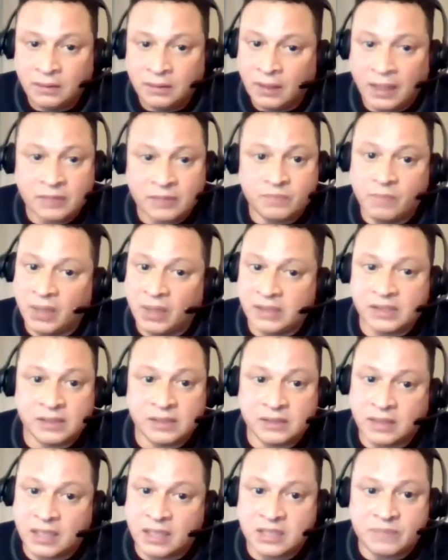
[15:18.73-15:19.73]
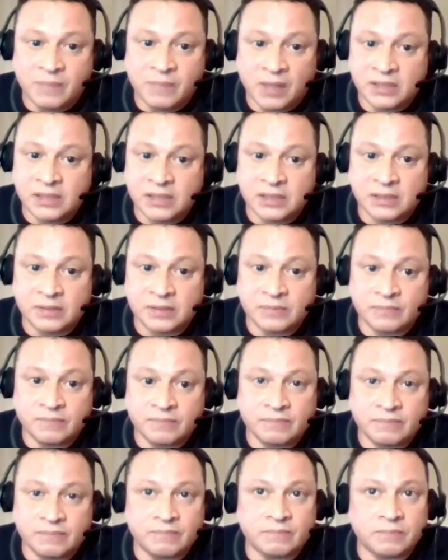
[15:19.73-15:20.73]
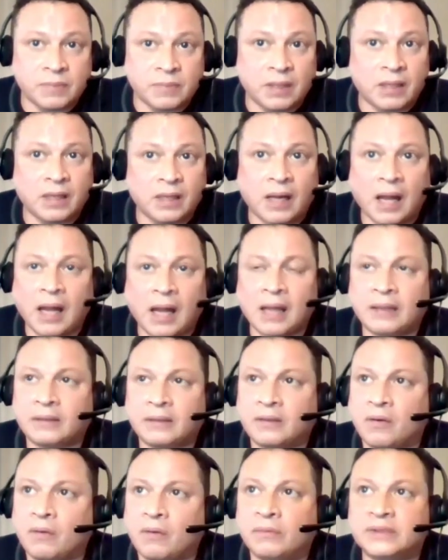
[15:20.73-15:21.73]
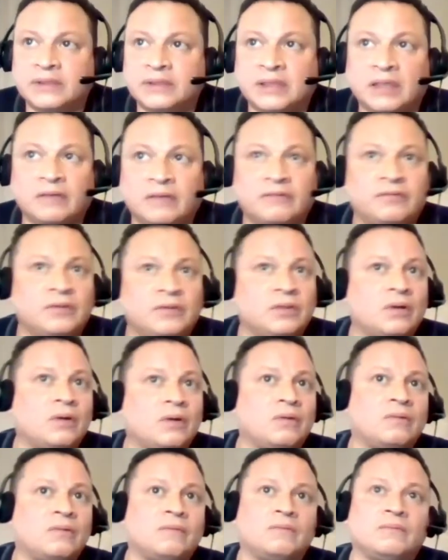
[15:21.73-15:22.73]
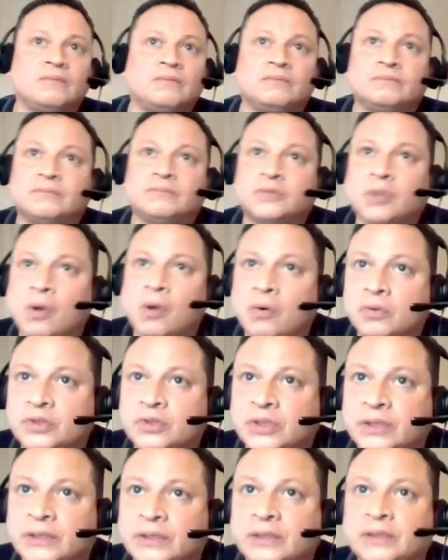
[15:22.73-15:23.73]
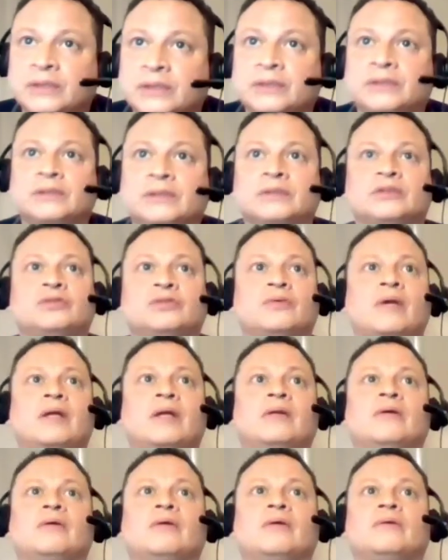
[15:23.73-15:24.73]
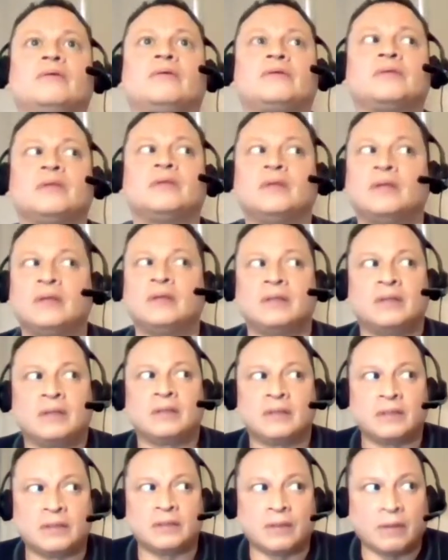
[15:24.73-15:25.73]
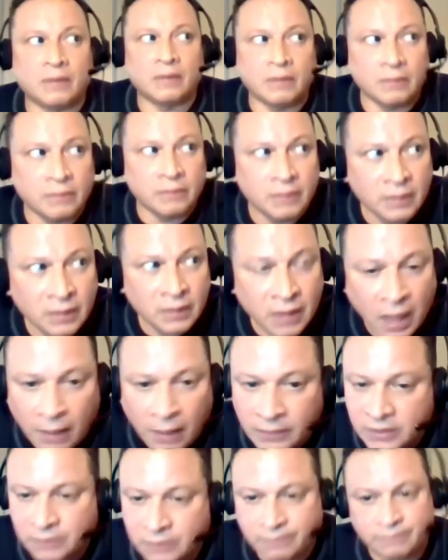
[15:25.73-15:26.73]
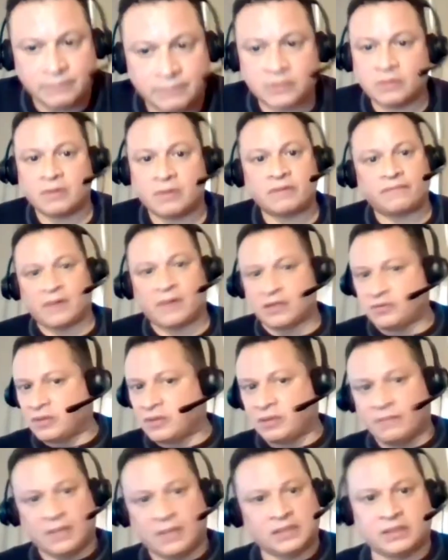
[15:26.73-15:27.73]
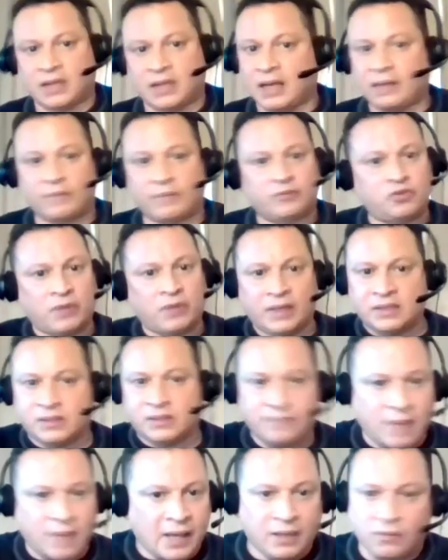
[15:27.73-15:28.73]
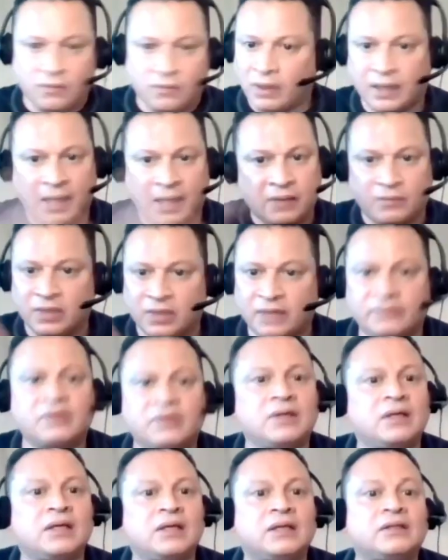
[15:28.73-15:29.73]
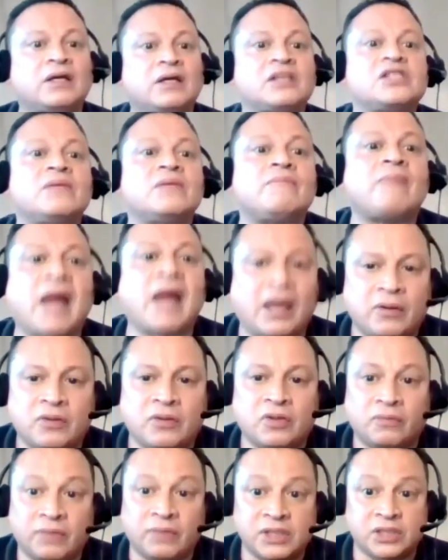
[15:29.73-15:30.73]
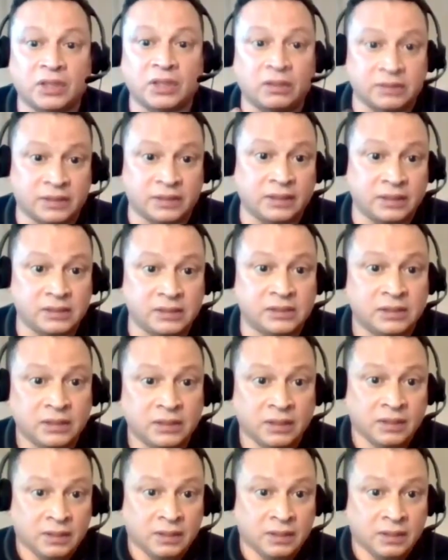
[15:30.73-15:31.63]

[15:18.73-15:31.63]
as much as as much as, and I always give you know, coaches and trainers, you know, I'm a certified trainer myself. I could train somebody, work out, whatever. Doesn't matter. The result is